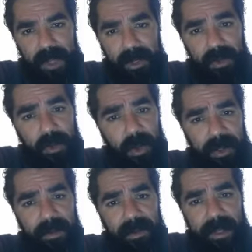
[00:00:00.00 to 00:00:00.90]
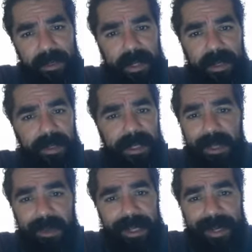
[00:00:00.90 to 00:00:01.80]
You're north of Little Italy.
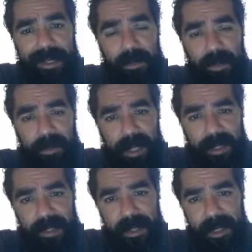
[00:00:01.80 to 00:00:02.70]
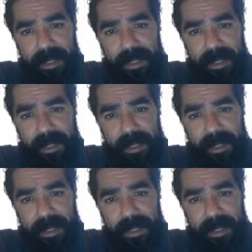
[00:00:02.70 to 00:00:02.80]
You only got a couple blocks